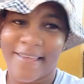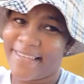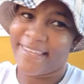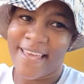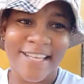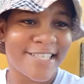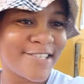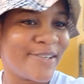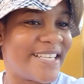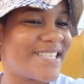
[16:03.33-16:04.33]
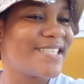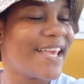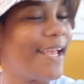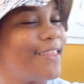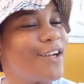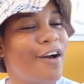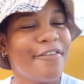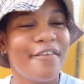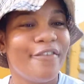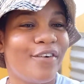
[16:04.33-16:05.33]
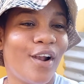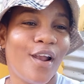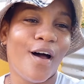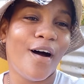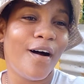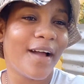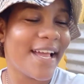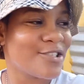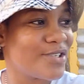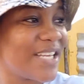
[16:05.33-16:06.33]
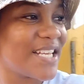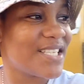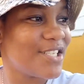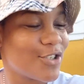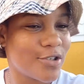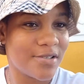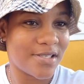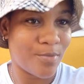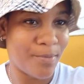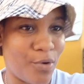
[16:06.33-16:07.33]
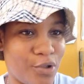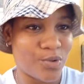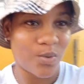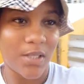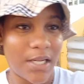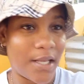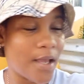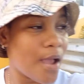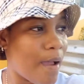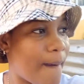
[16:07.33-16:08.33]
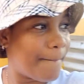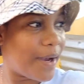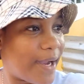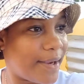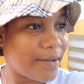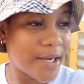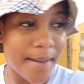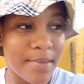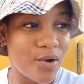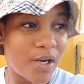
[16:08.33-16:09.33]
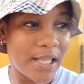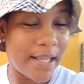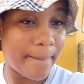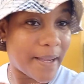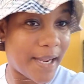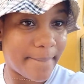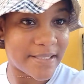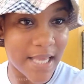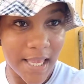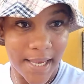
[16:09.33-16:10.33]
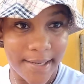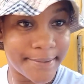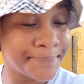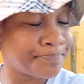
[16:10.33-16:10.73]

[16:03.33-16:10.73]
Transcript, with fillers: yes so this is the ending of the vlog guys i'm gonna see the struggles that i'm go through today my that big old ill my, my tired